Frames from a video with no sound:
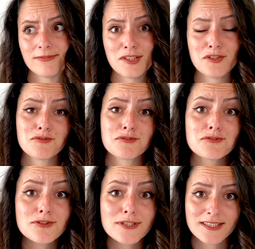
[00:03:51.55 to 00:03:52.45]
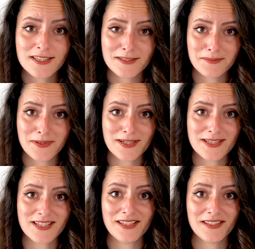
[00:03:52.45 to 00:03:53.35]
You've ruined her
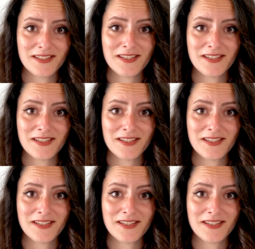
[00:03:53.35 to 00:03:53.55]
party.